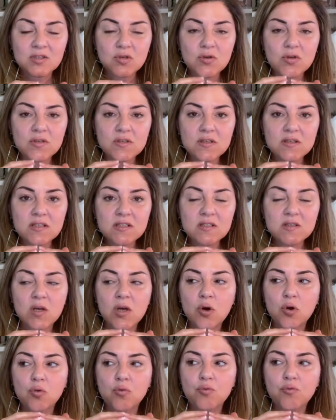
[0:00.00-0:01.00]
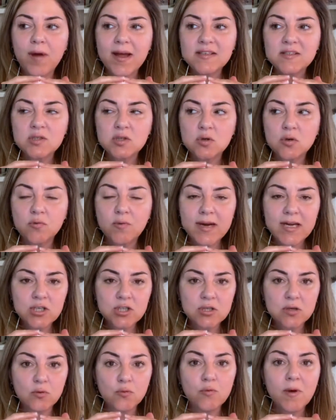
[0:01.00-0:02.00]
So this
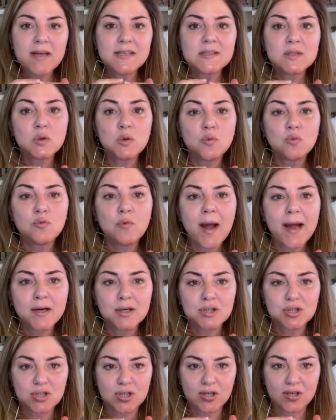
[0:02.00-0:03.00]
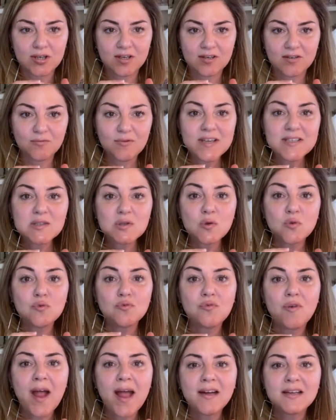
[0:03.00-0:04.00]
restoration, resurrection,
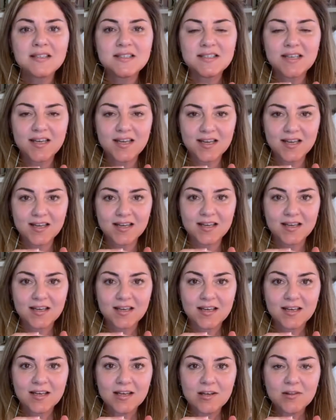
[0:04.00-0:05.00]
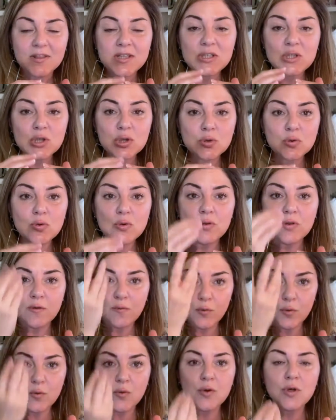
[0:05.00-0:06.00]
resurrecting the truth
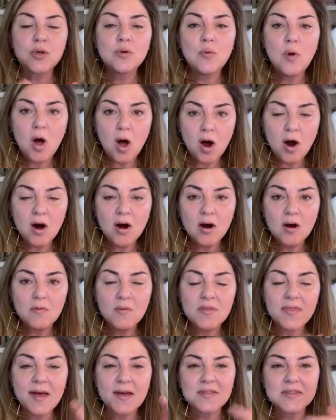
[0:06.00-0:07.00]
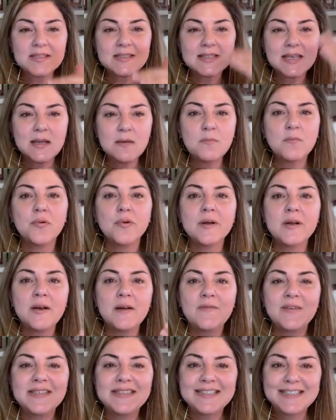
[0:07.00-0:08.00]
of who you are without this imprint
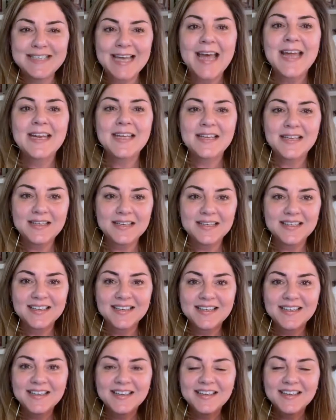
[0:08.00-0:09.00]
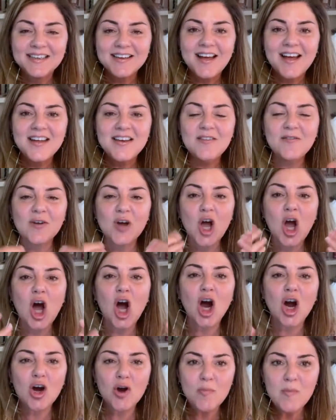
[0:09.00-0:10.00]
of a debted kind of
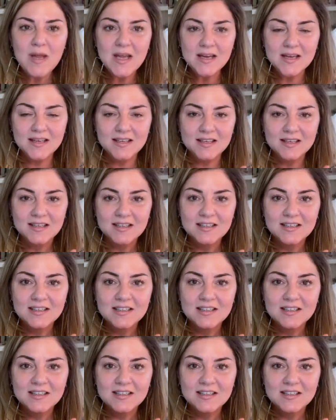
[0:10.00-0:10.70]
karmic